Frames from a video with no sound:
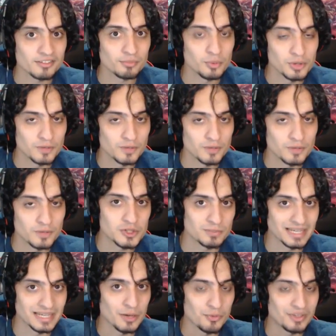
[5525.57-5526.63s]
in the future, but
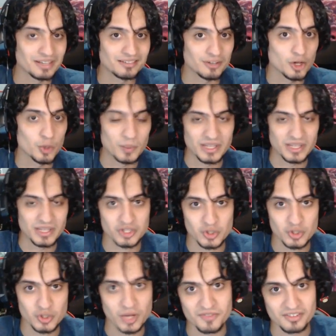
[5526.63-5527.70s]
I don't think it's all being shown
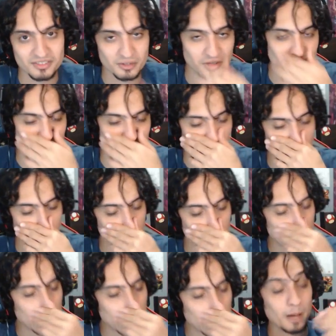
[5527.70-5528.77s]
off this Thursday. But
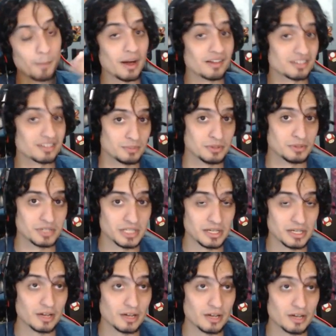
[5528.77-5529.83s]
a possibility
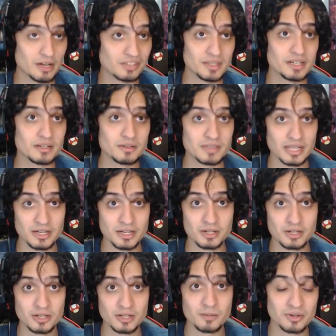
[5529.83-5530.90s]
of something that could
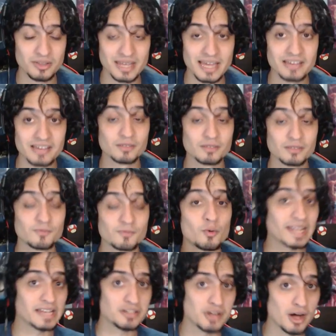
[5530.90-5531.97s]
appeal to that is a
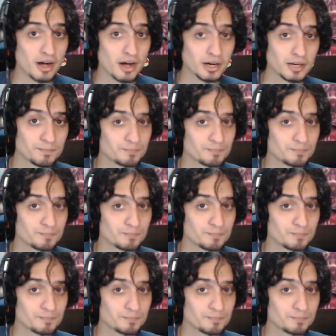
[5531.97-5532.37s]
4K dock.